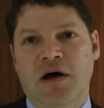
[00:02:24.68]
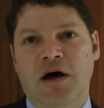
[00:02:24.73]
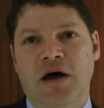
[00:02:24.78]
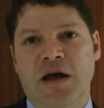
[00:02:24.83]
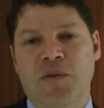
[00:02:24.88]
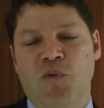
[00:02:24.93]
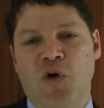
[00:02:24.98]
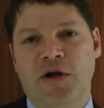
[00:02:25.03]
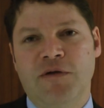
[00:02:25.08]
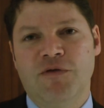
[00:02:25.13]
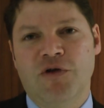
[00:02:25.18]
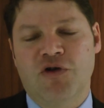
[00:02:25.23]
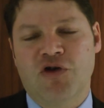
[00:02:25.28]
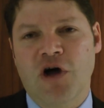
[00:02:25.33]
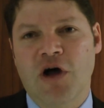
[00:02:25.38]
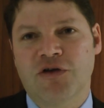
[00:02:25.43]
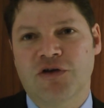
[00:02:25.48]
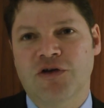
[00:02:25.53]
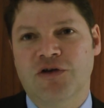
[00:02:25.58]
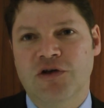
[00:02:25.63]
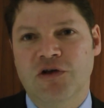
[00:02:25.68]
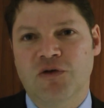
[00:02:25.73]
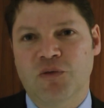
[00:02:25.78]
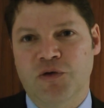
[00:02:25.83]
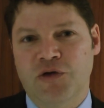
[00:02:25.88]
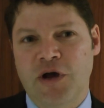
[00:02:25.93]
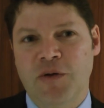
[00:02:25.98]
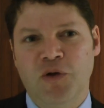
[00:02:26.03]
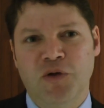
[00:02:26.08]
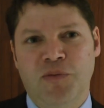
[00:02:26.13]
And one of the justices
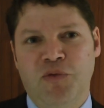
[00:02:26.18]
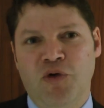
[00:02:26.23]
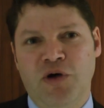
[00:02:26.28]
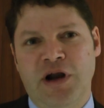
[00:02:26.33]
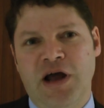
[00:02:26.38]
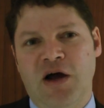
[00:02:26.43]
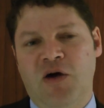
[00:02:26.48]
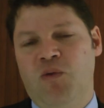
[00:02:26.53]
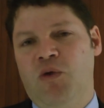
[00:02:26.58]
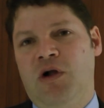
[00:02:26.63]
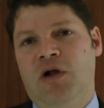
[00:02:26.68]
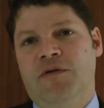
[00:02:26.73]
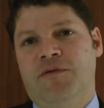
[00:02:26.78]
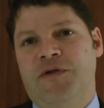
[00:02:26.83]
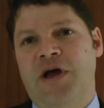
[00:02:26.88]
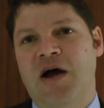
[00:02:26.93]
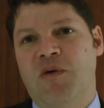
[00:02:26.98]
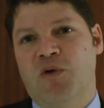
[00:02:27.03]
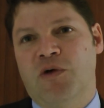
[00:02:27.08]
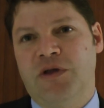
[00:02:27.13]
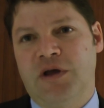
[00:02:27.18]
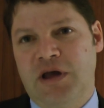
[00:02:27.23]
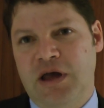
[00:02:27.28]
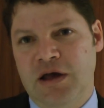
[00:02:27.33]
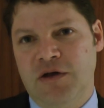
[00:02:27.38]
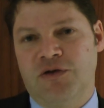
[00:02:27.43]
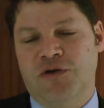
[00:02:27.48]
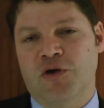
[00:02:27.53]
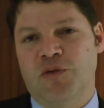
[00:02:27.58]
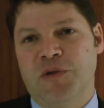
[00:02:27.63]
was able to point out, well, if that were the
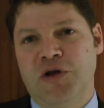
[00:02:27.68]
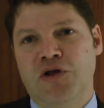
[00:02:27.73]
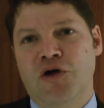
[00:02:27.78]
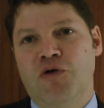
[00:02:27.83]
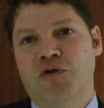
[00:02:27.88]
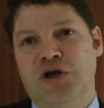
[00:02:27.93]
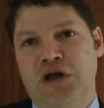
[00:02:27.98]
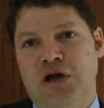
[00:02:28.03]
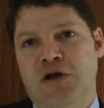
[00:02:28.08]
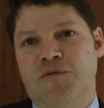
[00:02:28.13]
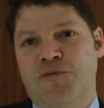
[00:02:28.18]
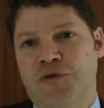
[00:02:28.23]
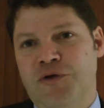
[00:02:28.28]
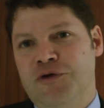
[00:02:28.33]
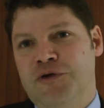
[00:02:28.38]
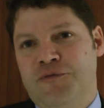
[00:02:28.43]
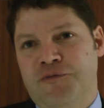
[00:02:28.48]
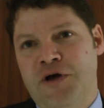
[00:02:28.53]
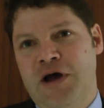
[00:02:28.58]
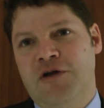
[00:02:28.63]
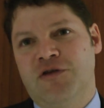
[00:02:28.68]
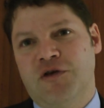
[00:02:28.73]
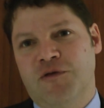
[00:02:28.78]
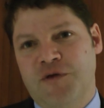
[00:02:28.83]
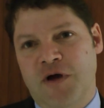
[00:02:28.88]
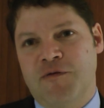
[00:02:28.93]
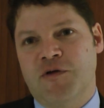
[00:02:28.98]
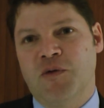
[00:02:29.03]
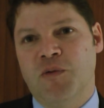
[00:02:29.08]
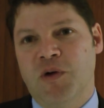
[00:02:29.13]
case, there would be no need for the defense
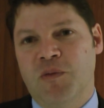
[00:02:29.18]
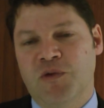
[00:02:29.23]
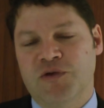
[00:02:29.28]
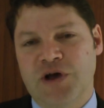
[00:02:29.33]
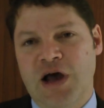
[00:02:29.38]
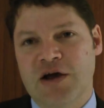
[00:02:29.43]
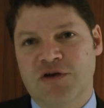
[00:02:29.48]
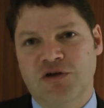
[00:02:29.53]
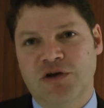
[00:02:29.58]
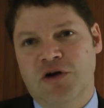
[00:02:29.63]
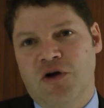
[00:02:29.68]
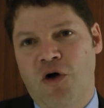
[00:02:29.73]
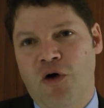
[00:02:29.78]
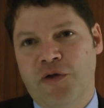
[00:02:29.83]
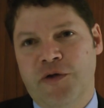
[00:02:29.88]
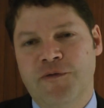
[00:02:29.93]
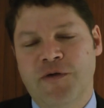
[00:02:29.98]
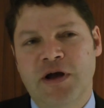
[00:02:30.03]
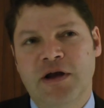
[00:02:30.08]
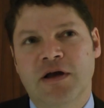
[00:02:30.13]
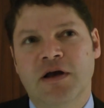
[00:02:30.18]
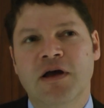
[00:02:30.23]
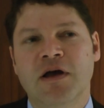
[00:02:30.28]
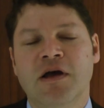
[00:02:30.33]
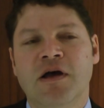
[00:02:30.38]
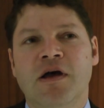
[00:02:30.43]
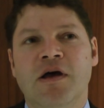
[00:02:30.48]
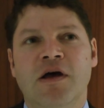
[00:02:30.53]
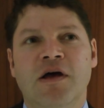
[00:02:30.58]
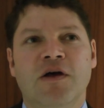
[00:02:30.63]
if everyone was actually cultivating.
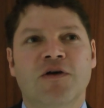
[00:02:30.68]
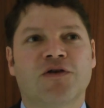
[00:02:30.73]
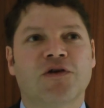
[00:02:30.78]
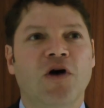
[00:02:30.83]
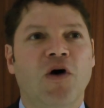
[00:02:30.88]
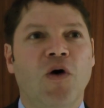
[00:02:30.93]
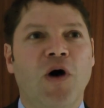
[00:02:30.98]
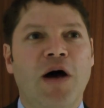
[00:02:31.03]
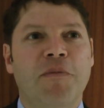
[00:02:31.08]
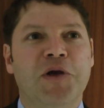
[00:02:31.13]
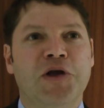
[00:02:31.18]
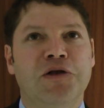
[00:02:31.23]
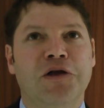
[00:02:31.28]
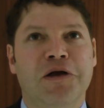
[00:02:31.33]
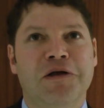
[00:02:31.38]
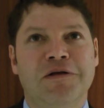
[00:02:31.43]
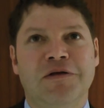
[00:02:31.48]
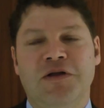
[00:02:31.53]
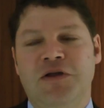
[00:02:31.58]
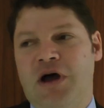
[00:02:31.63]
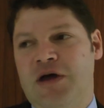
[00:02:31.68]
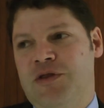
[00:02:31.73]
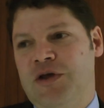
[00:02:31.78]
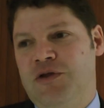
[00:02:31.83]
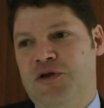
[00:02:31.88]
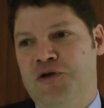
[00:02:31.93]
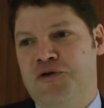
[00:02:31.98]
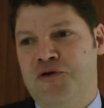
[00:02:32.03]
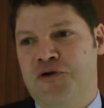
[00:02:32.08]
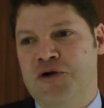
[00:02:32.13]
So, I mean, I
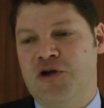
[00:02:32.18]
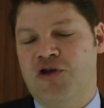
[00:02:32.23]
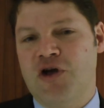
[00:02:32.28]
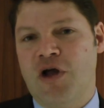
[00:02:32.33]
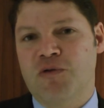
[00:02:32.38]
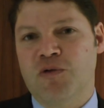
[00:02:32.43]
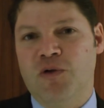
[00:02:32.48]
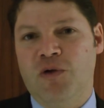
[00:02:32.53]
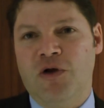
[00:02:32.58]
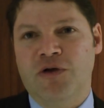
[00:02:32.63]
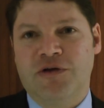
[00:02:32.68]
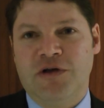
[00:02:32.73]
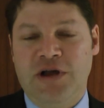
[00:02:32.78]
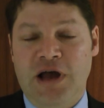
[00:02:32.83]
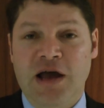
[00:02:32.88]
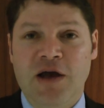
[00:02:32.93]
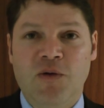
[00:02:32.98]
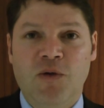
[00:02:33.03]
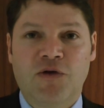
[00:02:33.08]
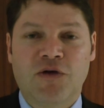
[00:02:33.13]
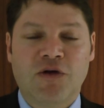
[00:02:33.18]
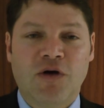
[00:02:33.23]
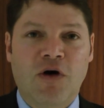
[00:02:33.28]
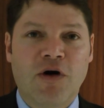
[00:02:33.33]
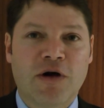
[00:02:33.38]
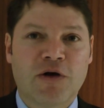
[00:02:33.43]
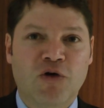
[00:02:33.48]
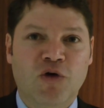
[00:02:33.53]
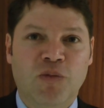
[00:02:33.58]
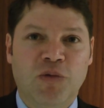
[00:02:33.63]
think the Attorney General today was
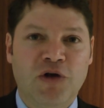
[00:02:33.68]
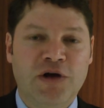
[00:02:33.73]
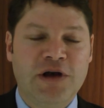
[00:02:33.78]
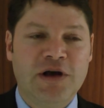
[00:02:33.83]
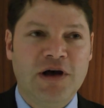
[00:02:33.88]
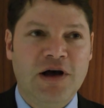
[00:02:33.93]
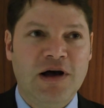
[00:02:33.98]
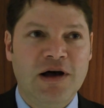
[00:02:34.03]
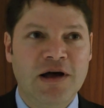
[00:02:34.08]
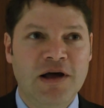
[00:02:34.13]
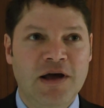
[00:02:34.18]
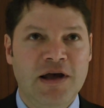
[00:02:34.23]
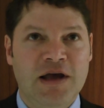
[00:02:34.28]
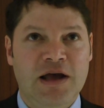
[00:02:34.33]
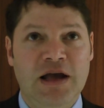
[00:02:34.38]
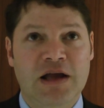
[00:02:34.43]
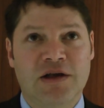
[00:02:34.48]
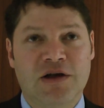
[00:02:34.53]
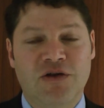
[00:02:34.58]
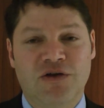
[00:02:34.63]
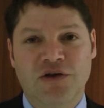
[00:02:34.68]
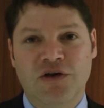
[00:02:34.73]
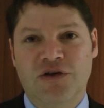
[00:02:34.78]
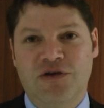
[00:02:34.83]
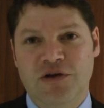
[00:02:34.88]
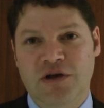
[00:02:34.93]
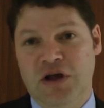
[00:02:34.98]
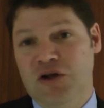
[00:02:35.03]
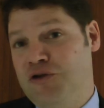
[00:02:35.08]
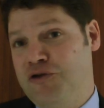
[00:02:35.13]
arguably
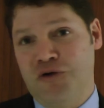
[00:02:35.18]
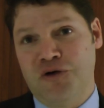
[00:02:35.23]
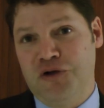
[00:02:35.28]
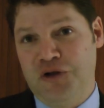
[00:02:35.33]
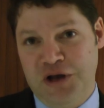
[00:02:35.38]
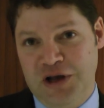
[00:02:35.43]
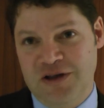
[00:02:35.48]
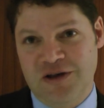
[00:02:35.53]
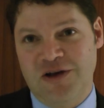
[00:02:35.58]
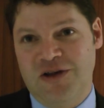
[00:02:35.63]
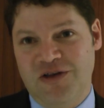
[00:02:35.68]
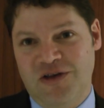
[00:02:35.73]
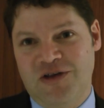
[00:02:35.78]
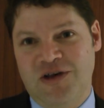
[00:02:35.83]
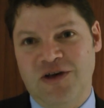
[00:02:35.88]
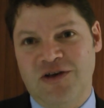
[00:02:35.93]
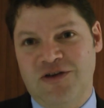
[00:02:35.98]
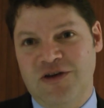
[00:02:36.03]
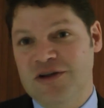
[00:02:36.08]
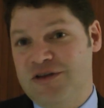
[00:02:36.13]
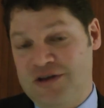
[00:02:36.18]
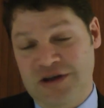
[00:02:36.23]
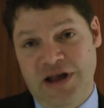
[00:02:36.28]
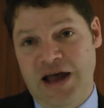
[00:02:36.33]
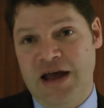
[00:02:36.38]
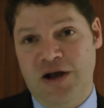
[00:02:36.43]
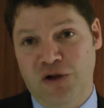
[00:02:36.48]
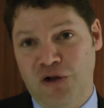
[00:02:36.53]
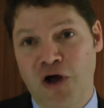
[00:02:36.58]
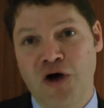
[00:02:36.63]
internally inconsistent
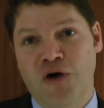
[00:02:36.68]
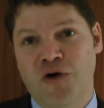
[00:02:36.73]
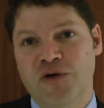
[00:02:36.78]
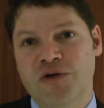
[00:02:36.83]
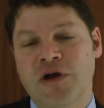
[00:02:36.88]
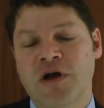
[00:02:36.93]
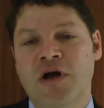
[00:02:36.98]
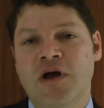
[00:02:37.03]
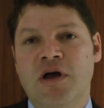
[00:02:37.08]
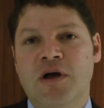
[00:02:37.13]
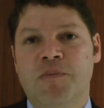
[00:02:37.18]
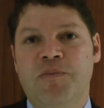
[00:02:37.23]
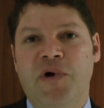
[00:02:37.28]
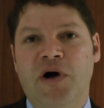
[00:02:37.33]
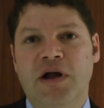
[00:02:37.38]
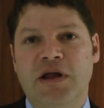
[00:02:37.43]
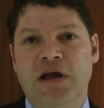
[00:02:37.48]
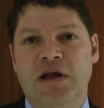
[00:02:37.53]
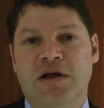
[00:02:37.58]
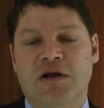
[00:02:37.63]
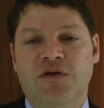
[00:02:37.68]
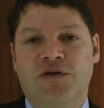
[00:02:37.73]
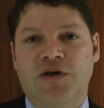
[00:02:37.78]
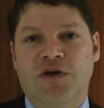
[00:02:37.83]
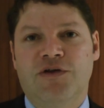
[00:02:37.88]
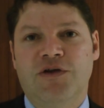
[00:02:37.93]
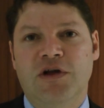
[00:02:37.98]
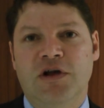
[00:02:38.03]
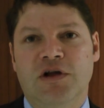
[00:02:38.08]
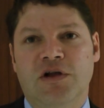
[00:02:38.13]
today alone, but
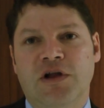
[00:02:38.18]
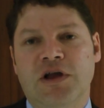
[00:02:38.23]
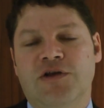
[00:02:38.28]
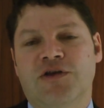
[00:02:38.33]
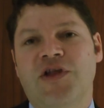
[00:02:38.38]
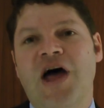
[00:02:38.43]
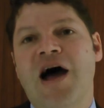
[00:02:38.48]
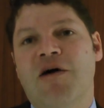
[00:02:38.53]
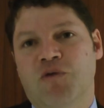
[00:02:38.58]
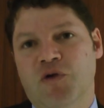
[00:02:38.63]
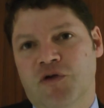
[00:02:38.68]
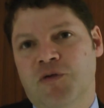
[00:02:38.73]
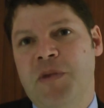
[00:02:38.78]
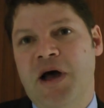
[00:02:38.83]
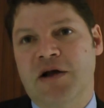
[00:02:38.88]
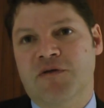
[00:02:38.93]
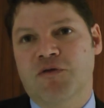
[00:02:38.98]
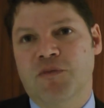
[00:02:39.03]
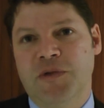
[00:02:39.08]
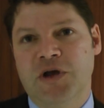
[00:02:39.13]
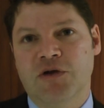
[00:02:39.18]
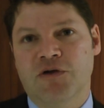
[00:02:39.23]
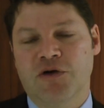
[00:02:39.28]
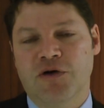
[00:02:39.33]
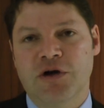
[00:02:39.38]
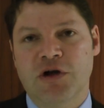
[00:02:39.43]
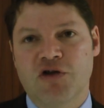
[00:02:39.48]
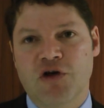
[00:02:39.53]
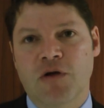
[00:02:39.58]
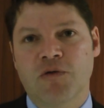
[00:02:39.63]
inconsistent in at least that respect from the
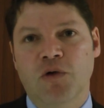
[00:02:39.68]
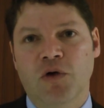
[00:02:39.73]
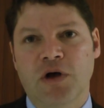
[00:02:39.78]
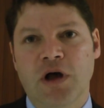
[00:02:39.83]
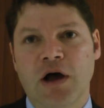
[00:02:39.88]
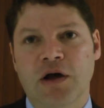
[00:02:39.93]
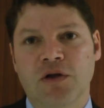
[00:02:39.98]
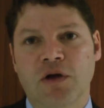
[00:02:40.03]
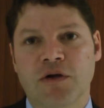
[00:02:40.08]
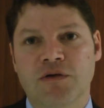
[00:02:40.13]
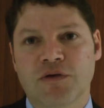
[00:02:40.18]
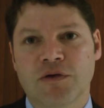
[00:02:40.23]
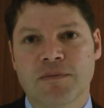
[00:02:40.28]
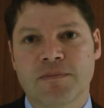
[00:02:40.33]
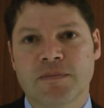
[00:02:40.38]
Attorney General guidelines.